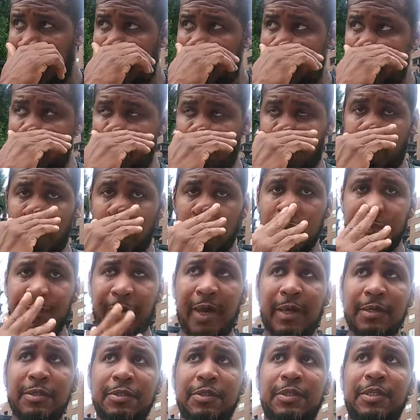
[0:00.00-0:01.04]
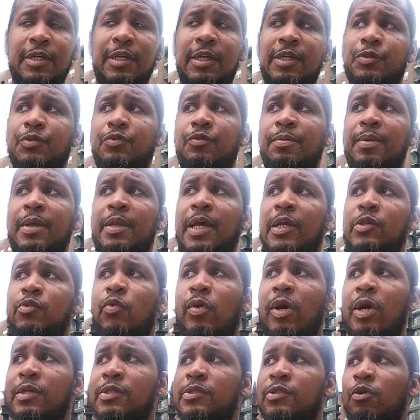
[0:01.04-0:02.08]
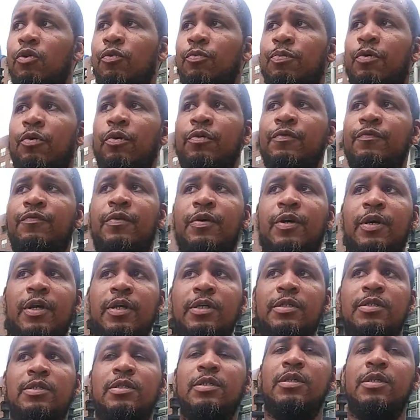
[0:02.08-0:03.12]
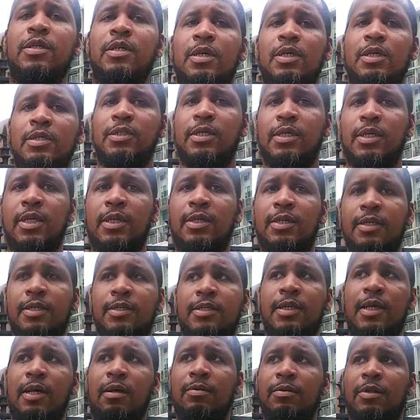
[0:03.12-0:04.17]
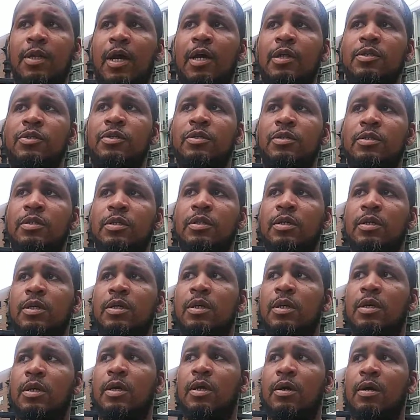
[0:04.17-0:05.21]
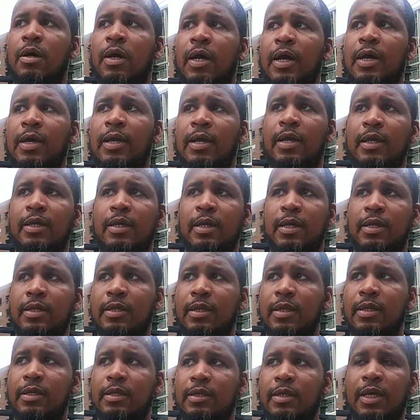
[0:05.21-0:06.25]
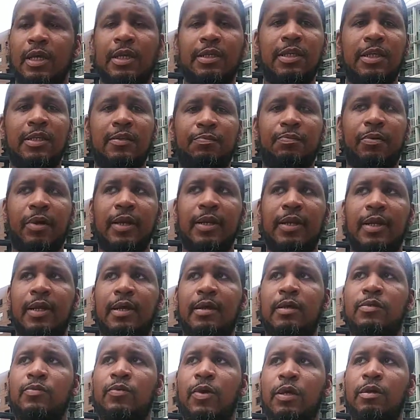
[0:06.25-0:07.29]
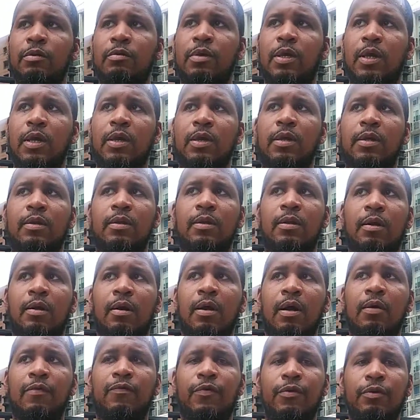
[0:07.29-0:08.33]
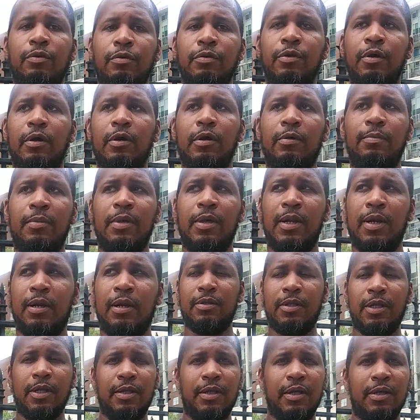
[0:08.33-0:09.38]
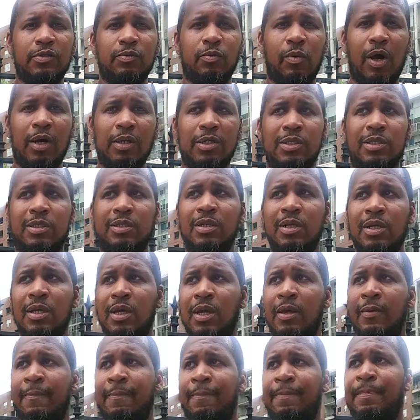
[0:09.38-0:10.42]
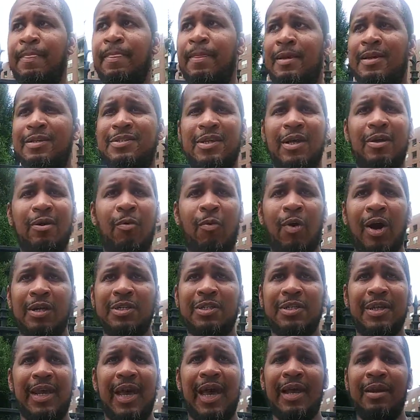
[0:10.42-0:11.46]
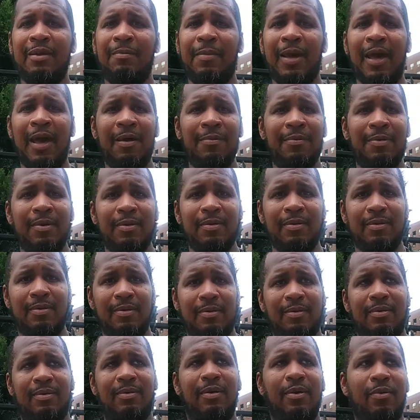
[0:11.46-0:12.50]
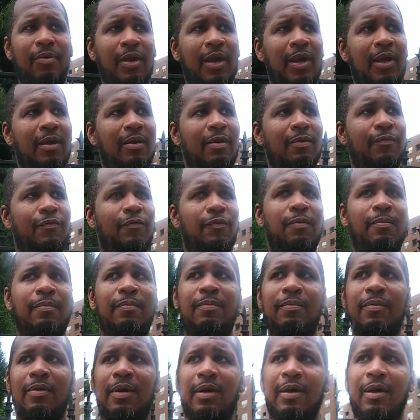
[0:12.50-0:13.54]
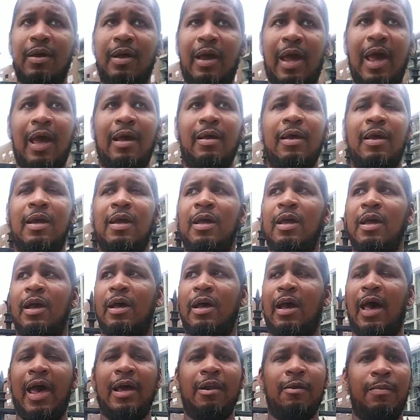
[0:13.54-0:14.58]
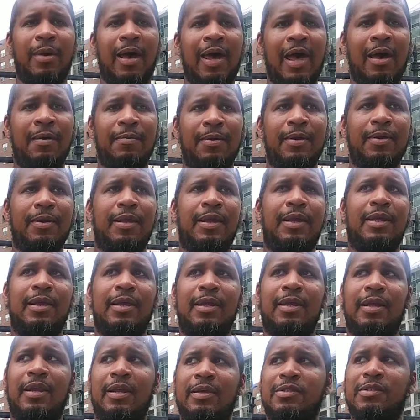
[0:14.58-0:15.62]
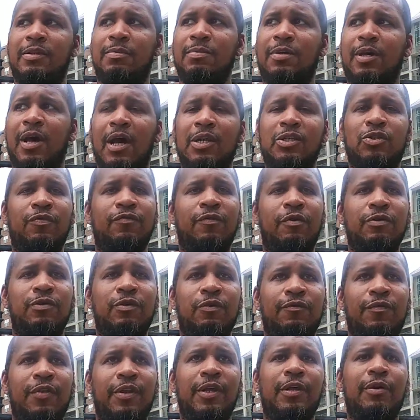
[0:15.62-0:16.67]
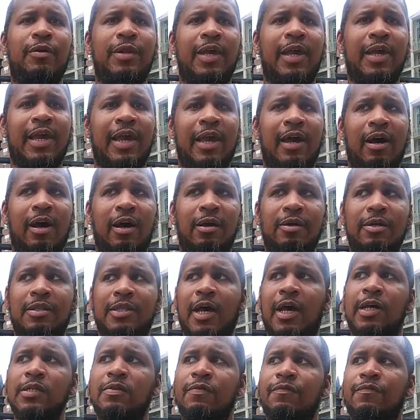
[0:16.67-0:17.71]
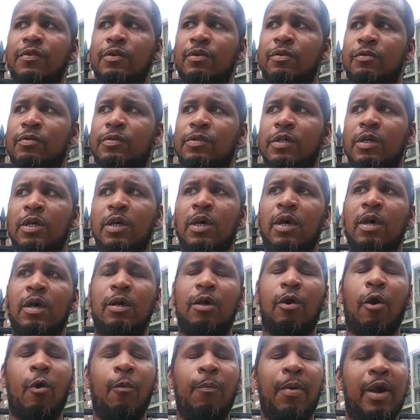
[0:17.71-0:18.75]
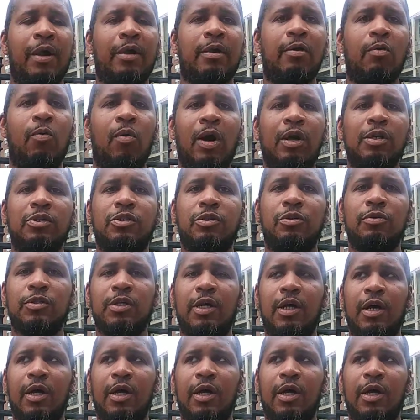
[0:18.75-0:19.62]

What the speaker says: you false pastors in Israel, man. That's why it's so important for us to get this sound doctrine. All right, and to get these breakdowns while you can. All right, for you younger men there that's watching, instead of watching Adam Abbott, okay, from Adam Abbott and some controversial video that got 100,000 views, go back and watch those